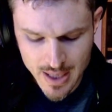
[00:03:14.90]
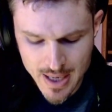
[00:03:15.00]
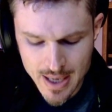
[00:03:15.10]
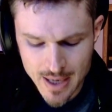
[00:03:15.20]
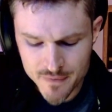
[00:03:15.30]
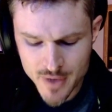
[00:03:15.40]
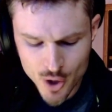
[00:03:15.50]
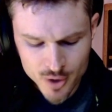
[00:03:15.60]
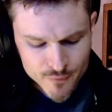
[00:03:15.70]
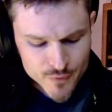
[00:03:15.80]
If they are
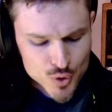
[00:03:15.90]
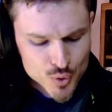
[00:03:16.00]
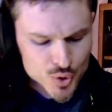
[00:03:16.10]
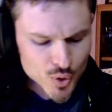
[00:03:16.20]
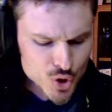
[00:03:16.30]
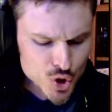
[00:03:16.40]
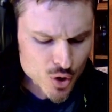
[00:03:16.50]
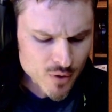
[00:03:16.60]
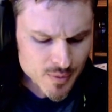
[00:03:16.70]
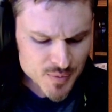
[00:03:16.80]
confused or unsure
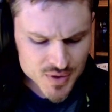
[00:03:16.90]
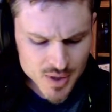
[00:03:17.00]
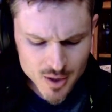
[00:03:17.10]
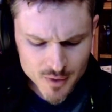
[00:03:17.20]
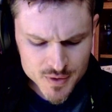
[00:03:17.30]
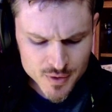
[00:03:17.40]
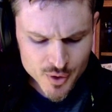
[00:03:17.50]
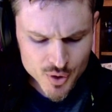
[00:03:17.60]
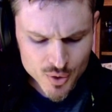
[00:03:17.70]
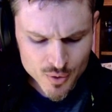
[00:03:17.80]
of themselves in their
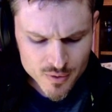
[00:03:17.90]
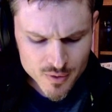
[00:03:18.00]
youth,